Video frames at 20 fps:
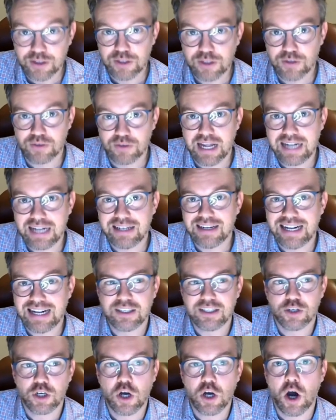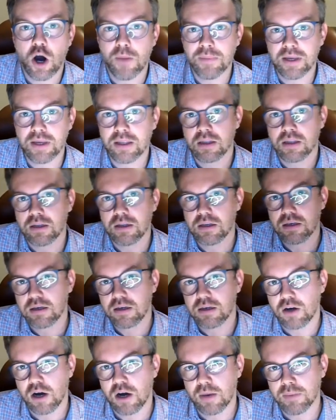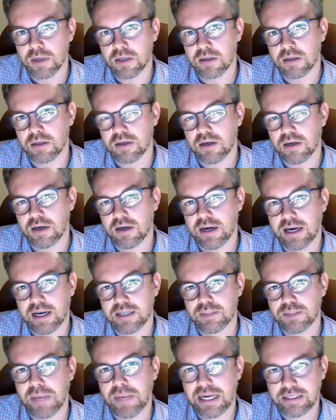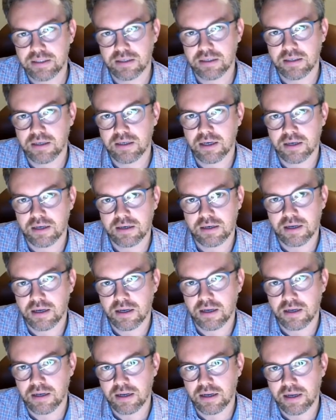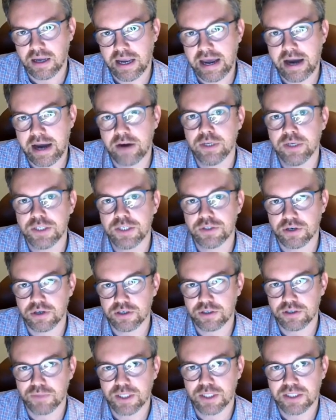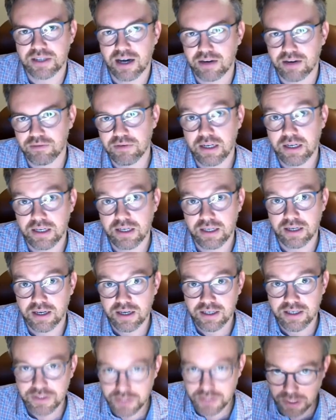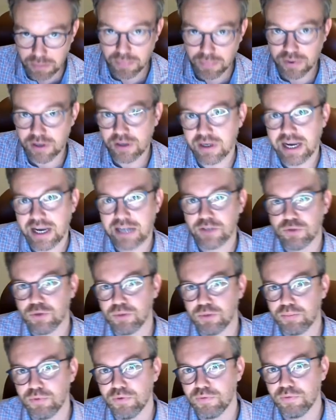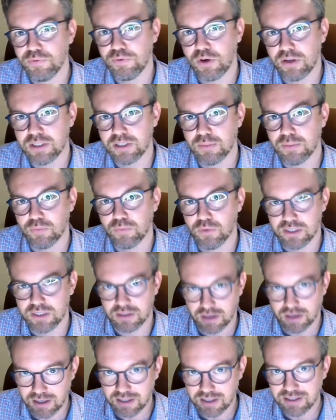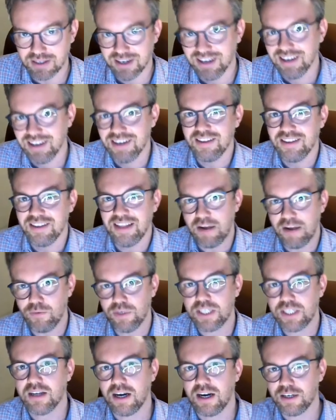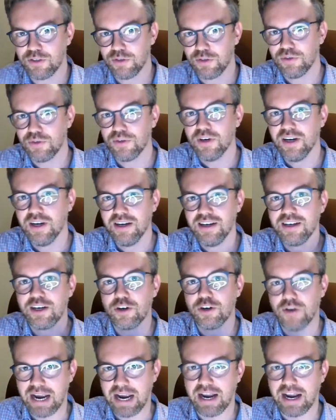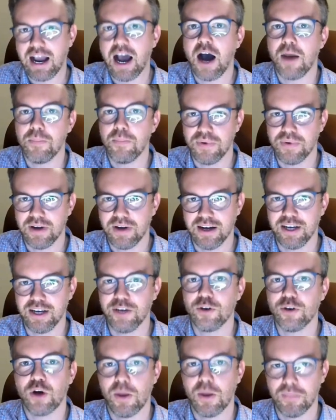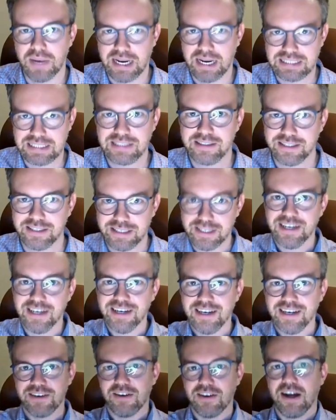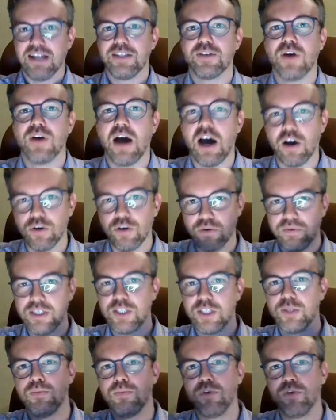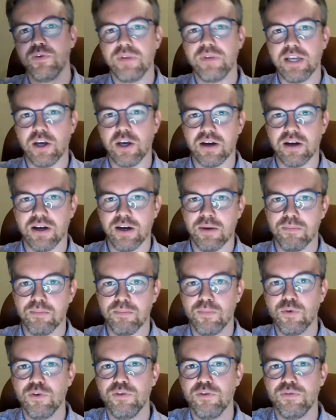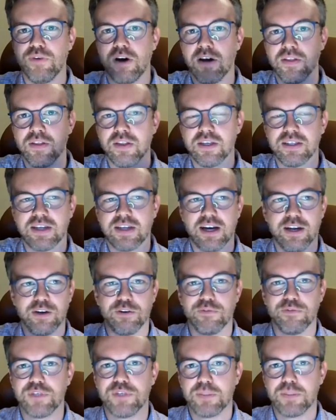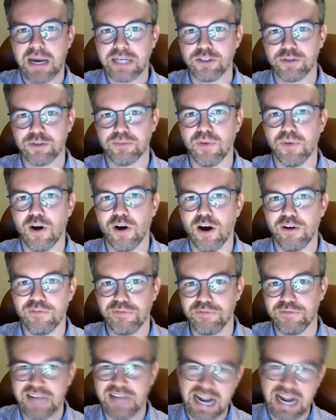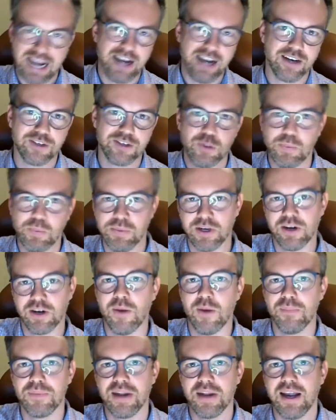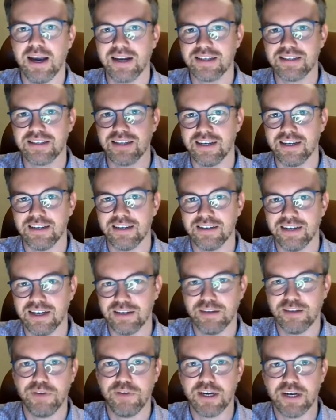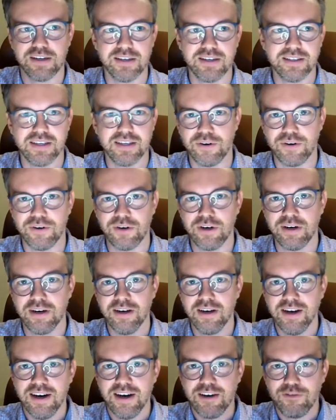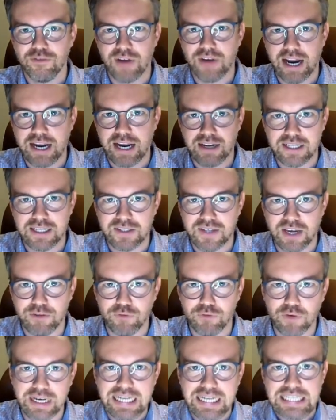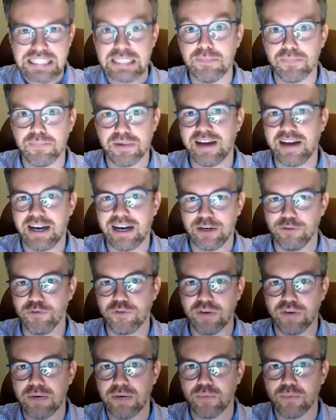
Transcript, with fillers: so that that's a common common, I guess, pattern in in AI research. We start really simple, get to a proof of concept result, then we start to crank up, uh, you know, complexity right? So how do we smoothly uh, move on this kind of spectrum of NetHack super complex and, and difficult or like, let's say really simple kind of grid